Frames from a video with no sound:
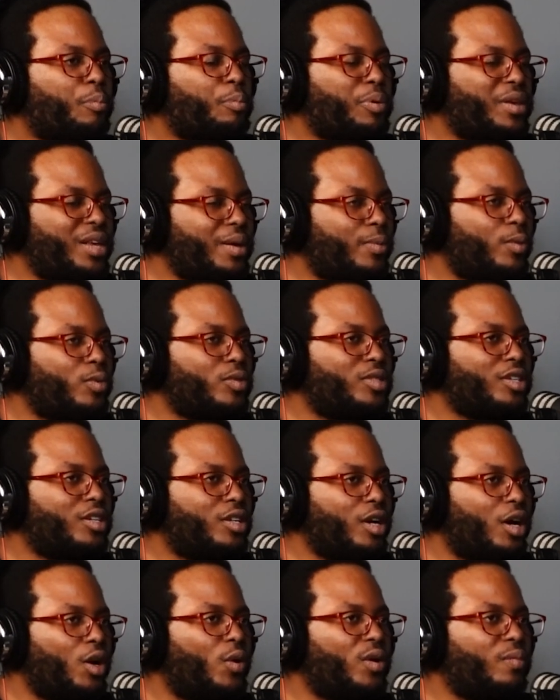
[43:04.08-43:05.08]
people to
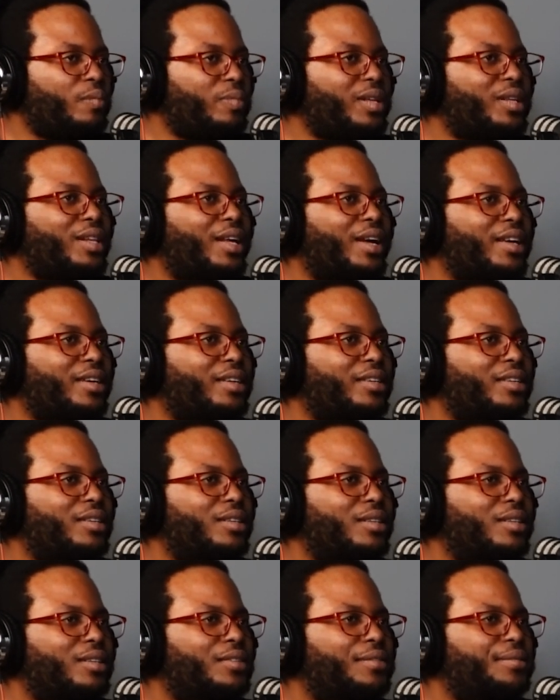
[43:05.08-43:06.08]
go and be like,
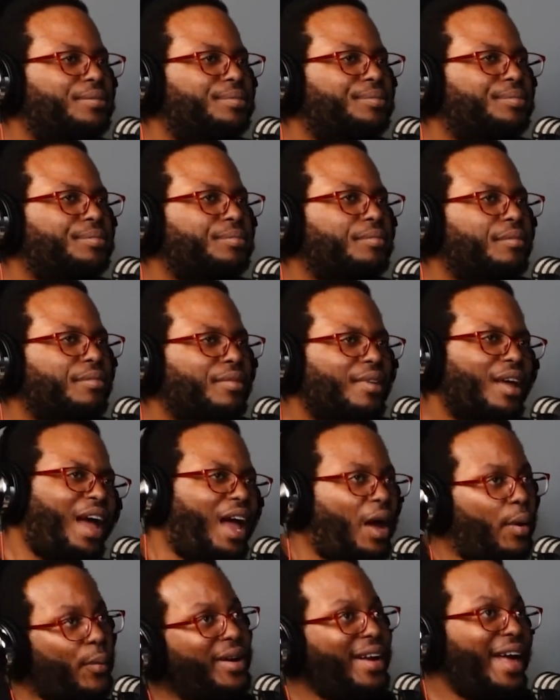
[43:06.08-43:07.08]

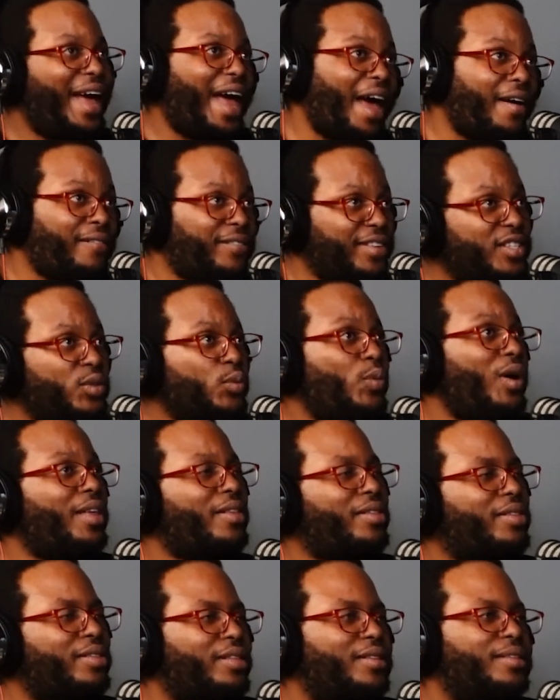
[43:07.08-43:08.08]
I want to have this
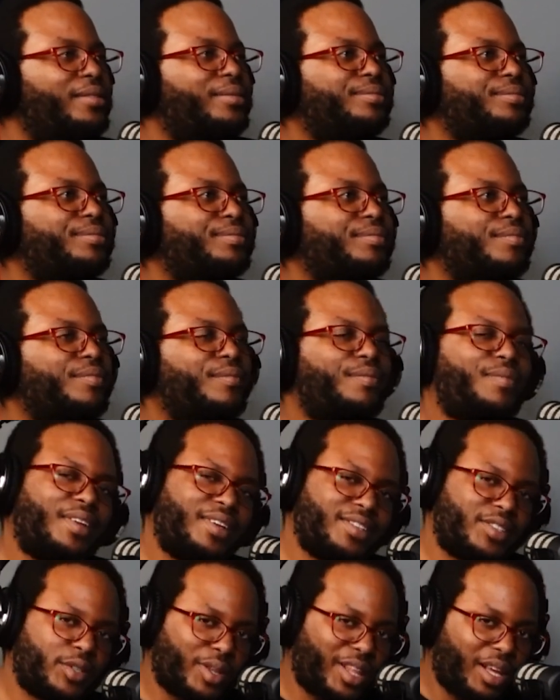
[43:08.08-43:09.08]
with.
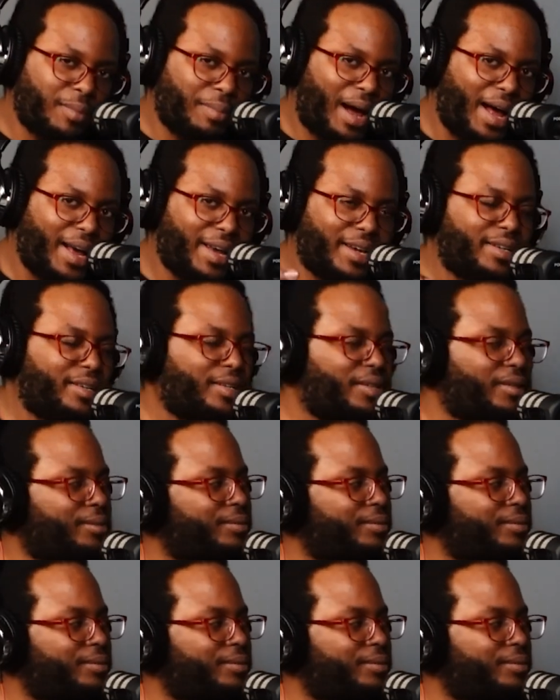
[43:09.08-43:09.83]
So they buy it.